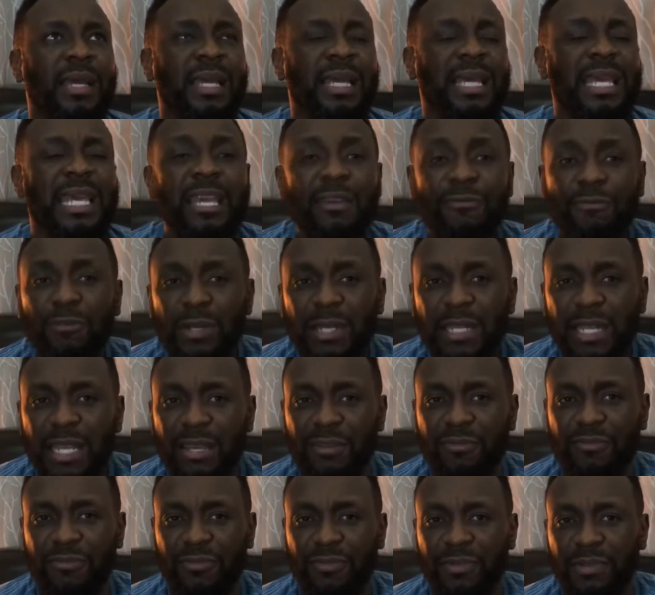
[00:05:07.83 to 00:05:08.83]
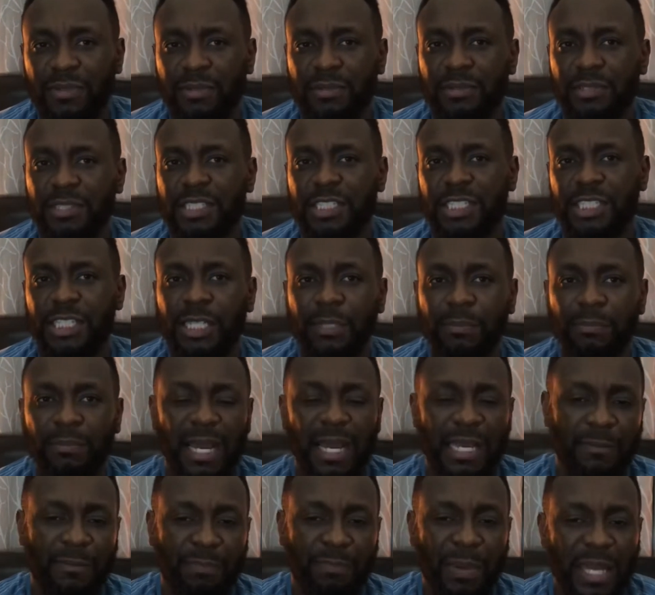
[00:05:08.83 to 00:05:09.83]
Even if she
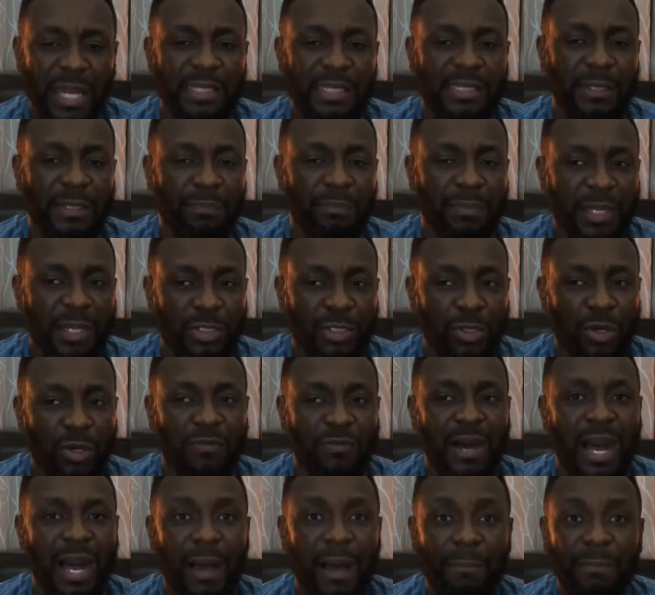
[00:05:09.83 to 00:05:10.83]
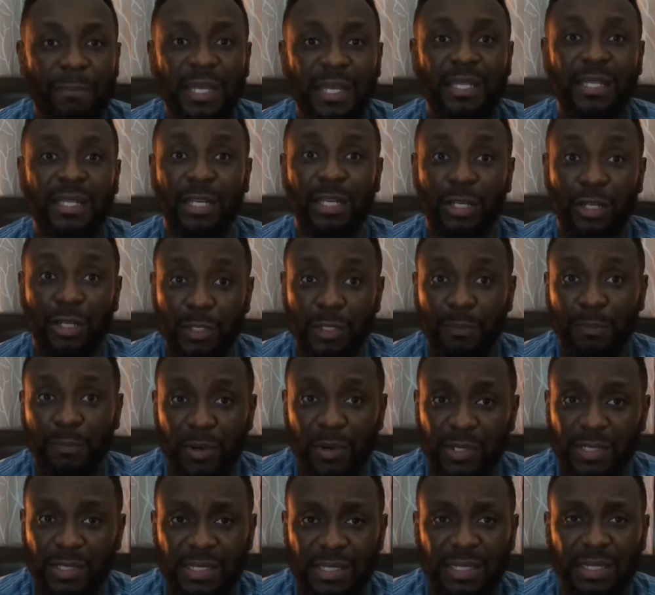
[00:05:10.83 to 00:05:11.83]
might paint a picture of her being a good
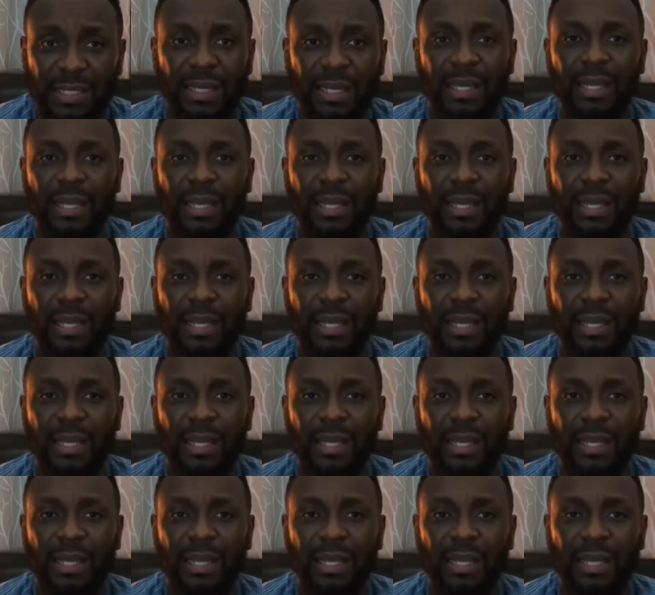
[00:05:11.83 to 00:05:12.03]
person,